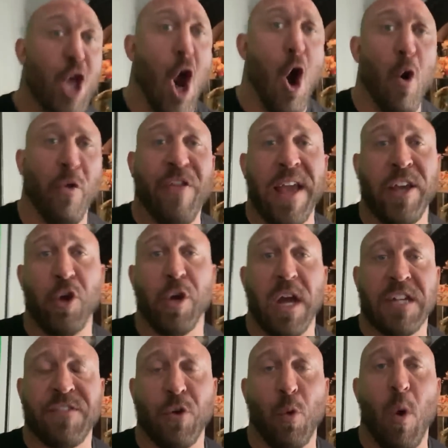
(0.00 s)
Yo, thank you
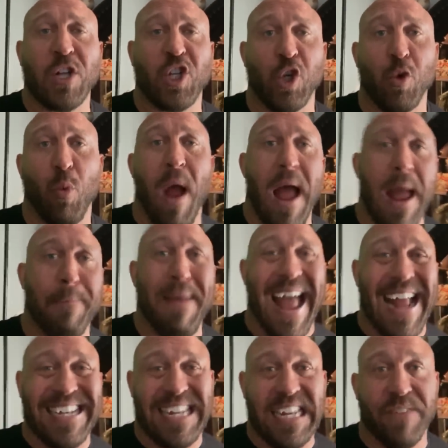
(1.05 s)
guys for watching
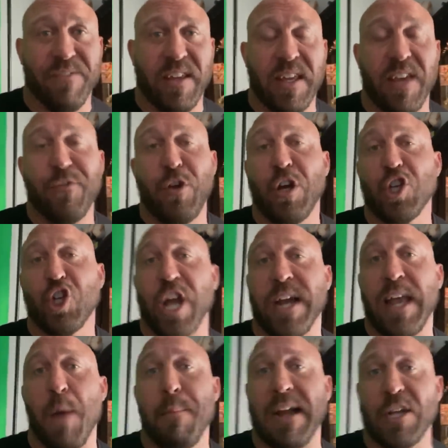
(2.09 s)
Ryback TV. If you could
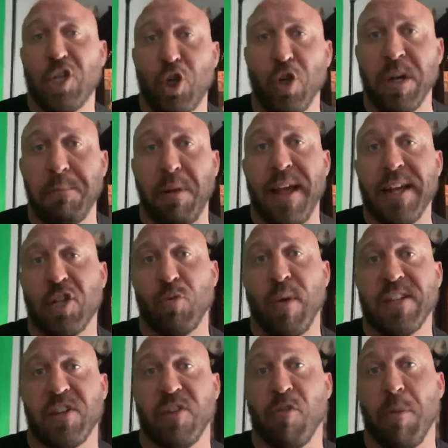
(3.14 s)
check out my Shooting Blanks
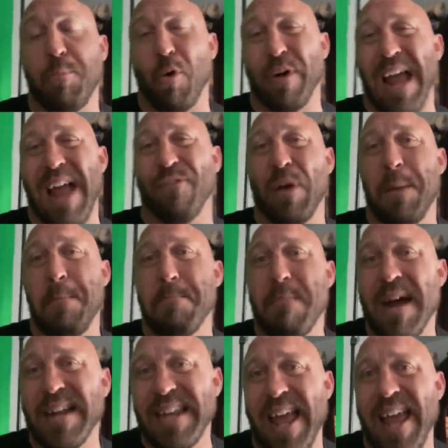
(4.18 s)
Wrestling Report every
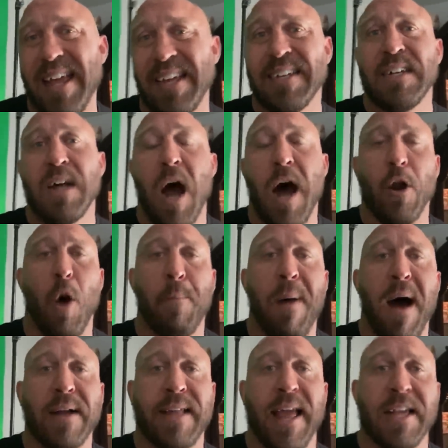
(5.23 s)
Monday on all
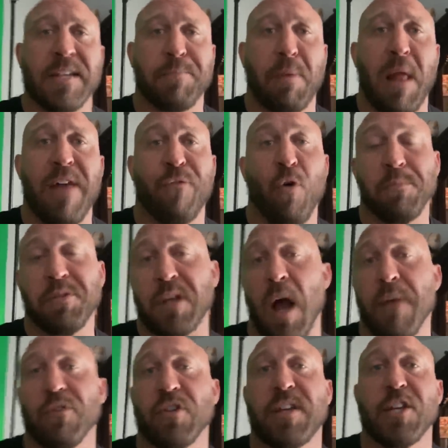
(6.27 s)
podcast platforms,
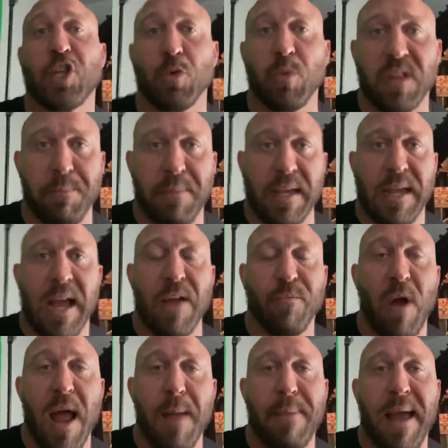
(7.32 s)
Conversation with the Big Guy
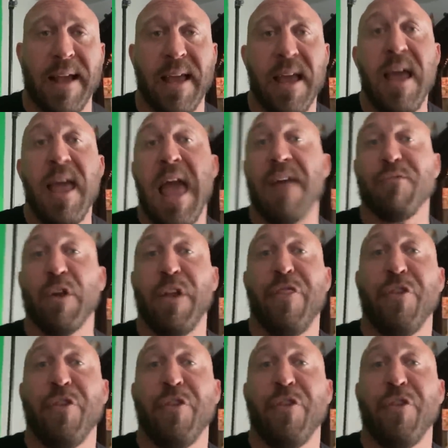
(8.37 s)
Ryback every